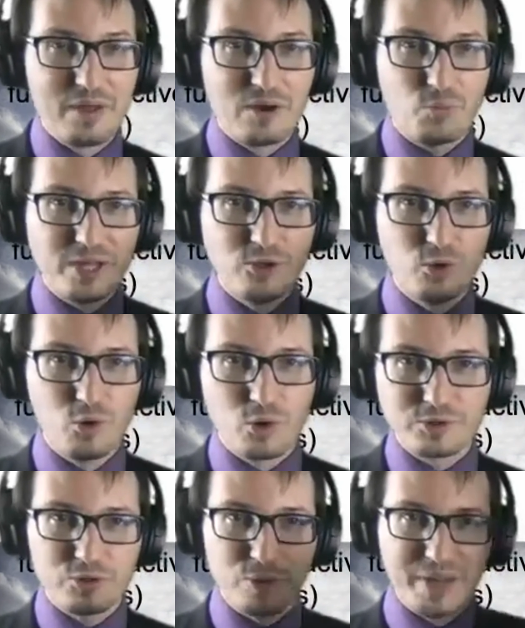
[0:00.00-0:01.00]
when you
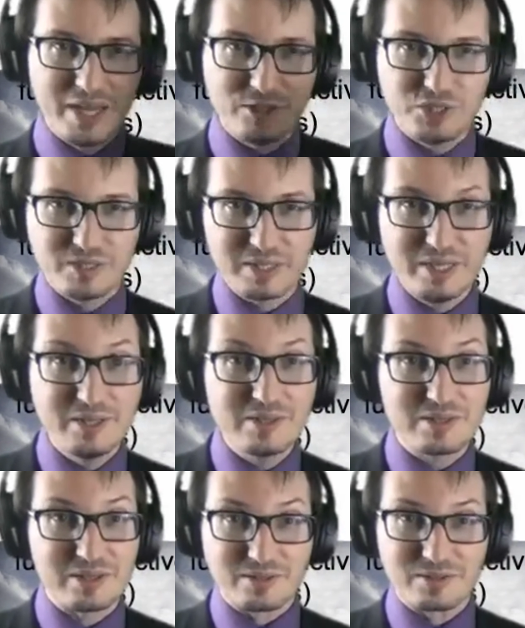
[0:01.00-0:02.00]
load the page, it's
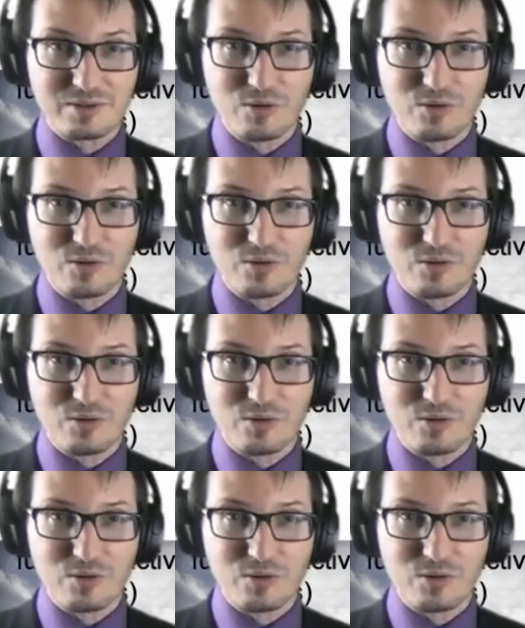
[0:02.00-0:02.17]
instant.